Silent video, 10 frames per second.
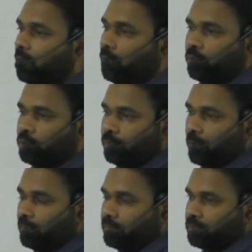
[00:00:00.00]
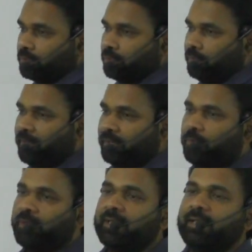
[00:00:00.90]
one or two problems also, but
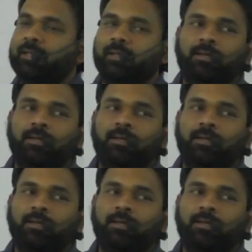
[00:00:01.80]
quickly